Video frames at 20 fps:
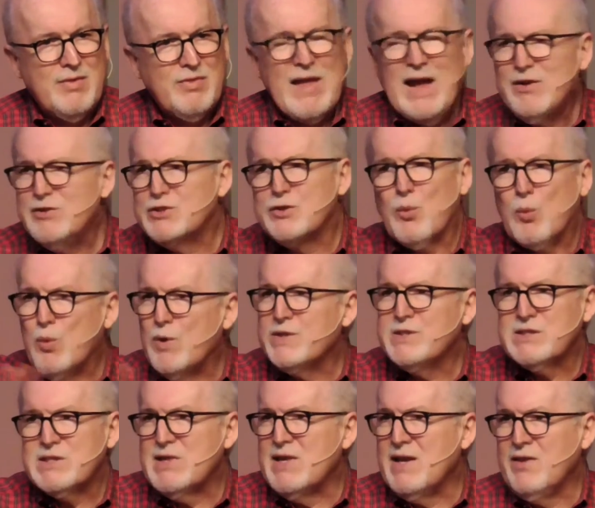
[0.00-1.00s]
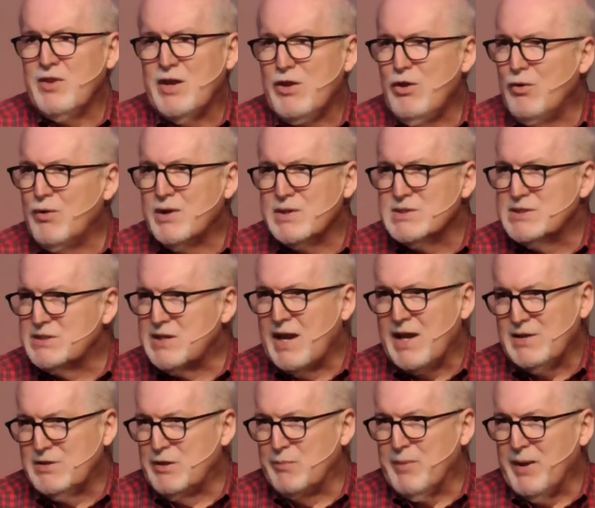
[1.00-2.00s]
That is the worst thing that you can
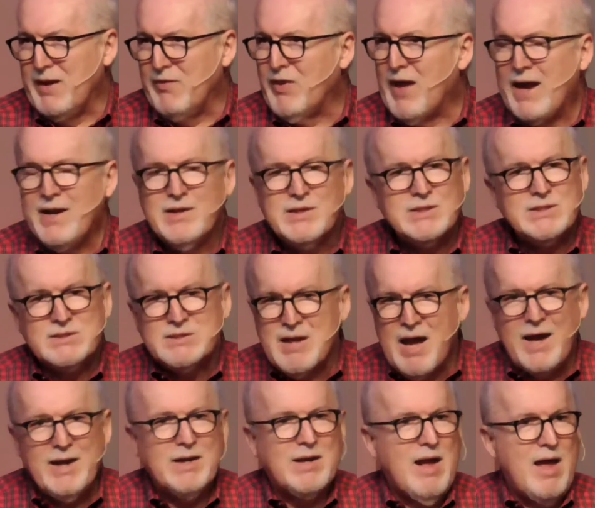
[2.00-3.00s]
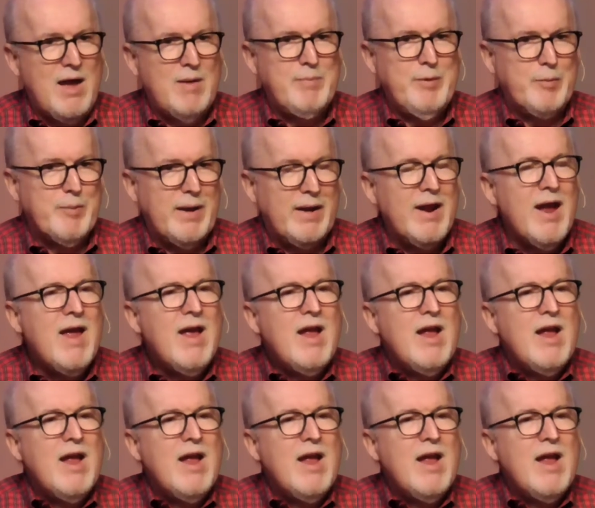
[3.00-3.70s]
say to me. That is not a compliment.